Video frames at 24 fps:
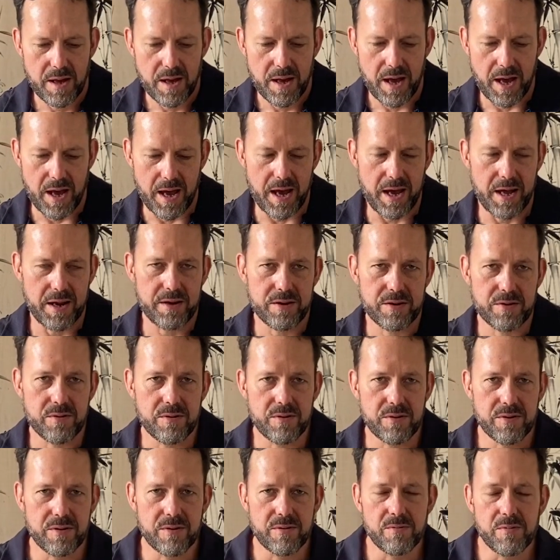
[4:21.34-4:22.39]
And
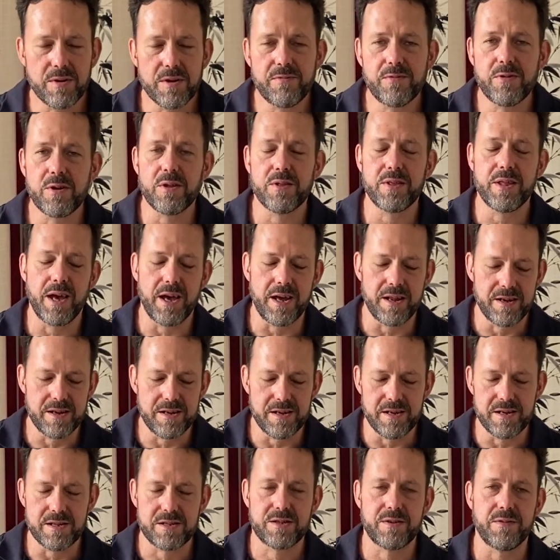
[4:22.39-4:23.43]
we feel that
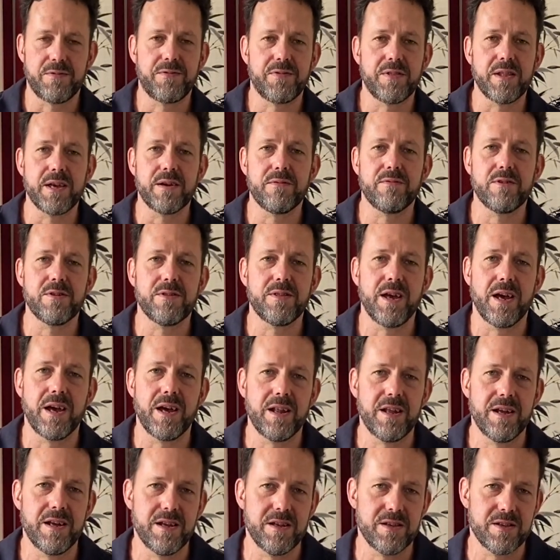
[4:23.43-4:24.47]
it's a flavor
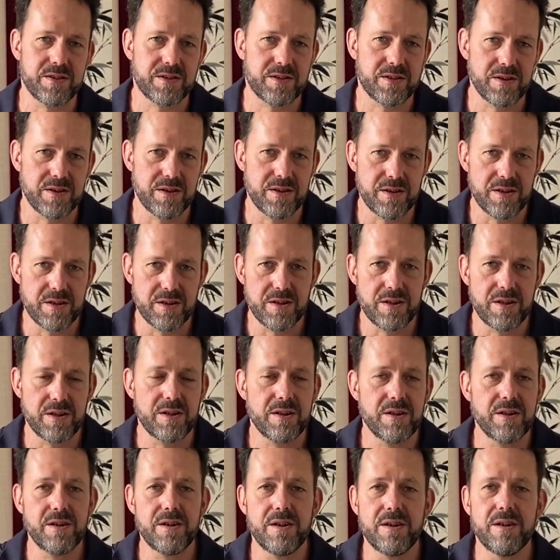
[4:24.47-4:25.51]
that is
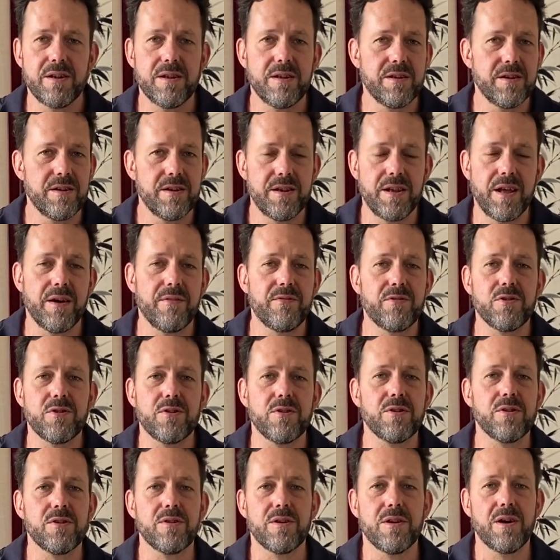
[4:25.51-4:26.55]

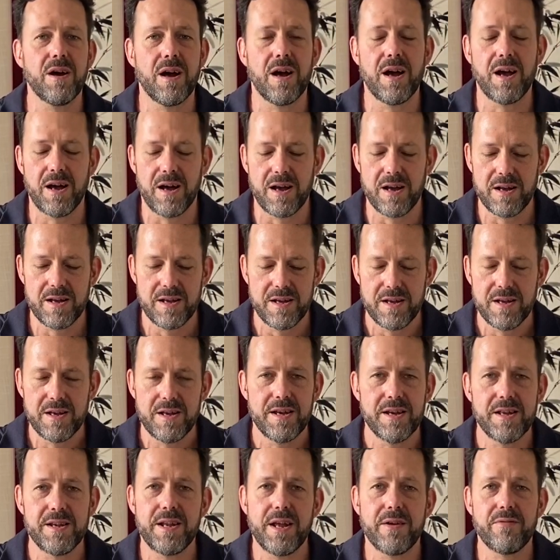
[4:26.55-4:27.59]
never,
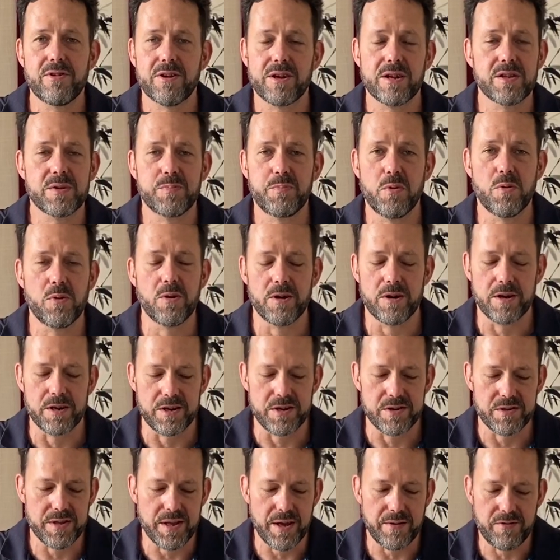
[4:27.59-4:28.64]
it never gets boring.
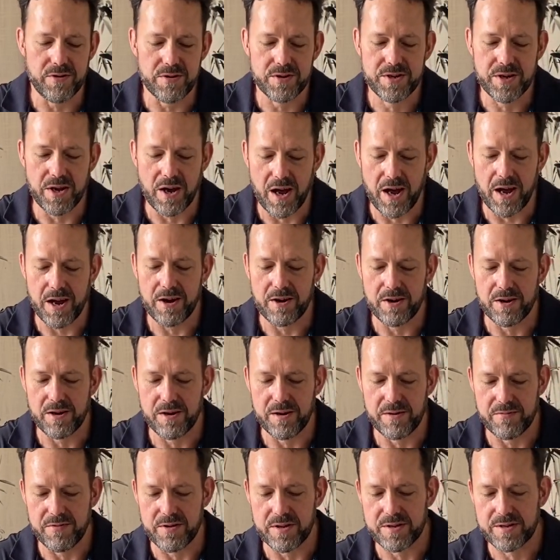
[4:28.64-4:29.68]
You'll never tire
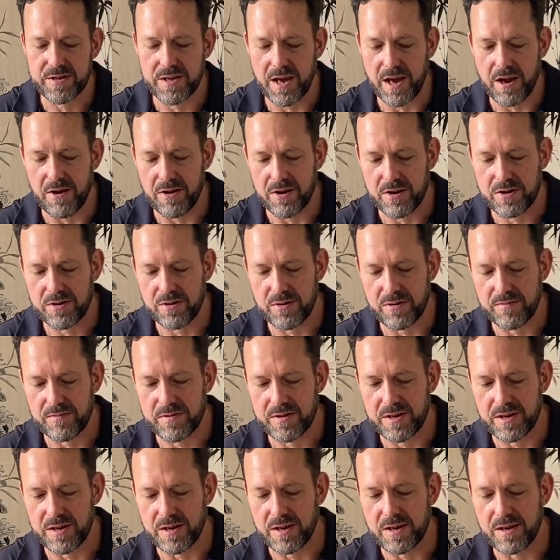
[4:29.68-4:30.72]
of this character of
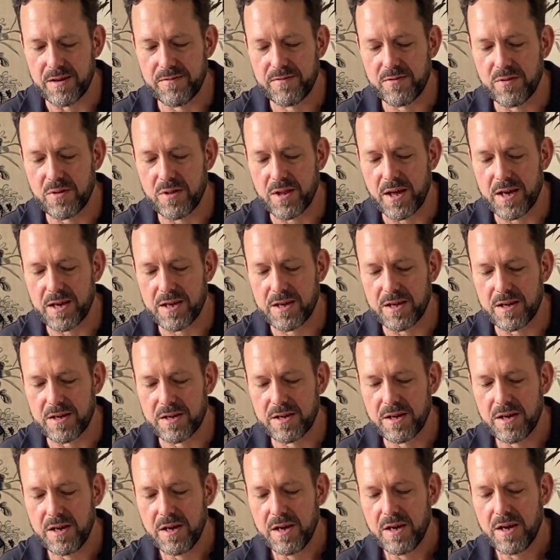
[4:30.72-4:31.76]
tea. If you like
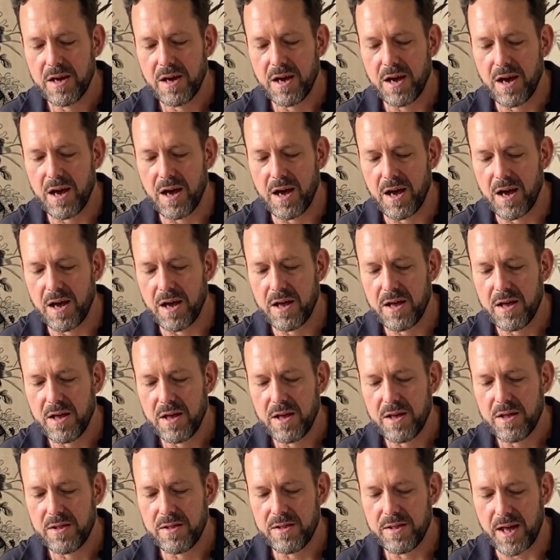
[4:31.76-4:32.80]
it,
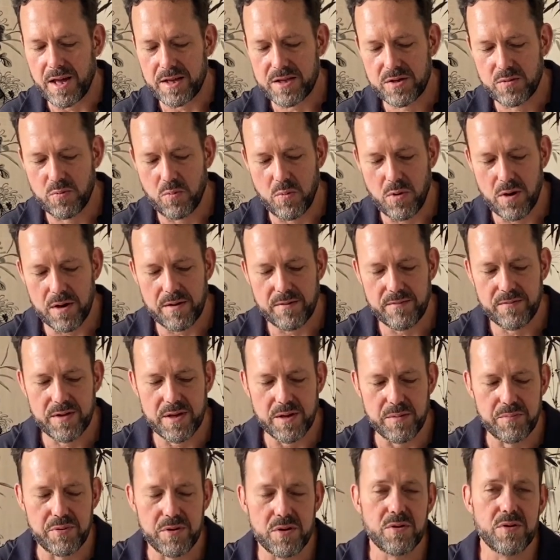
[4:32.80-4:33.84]
that's one of
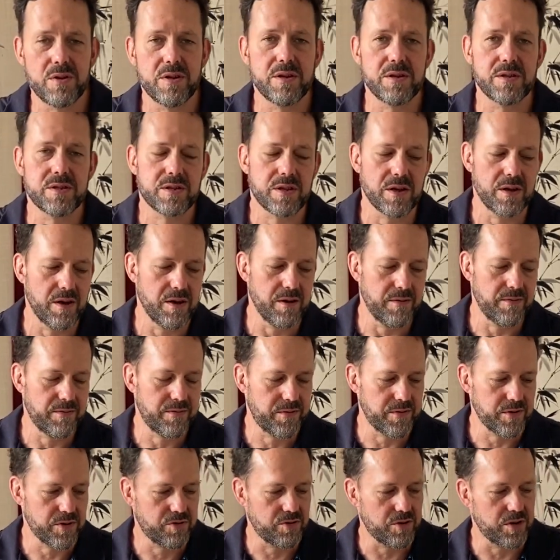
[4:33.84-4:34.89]
the beauties of
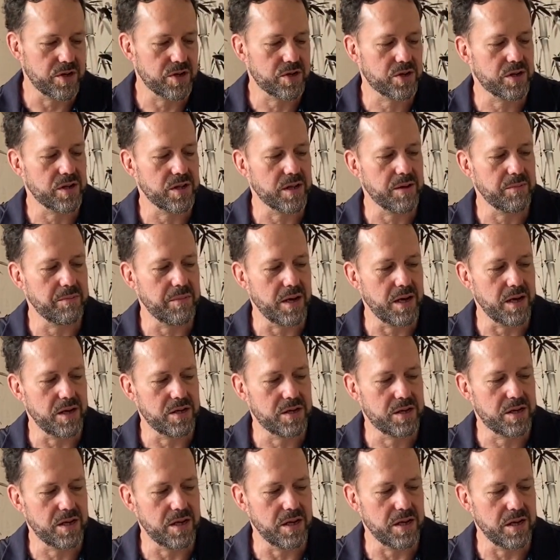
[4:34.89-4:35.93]
traditionally made
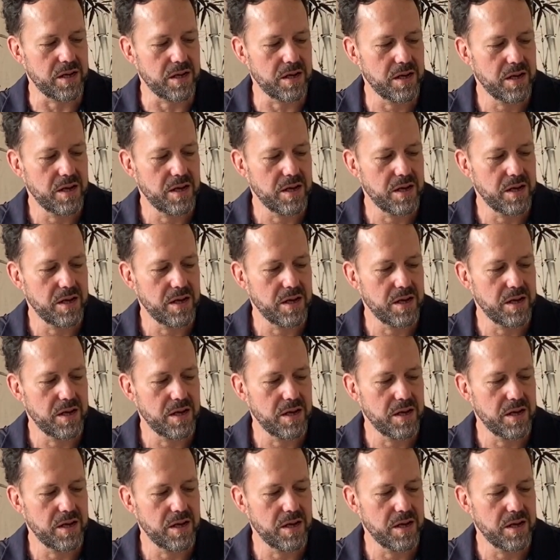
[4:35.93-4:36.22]
tea.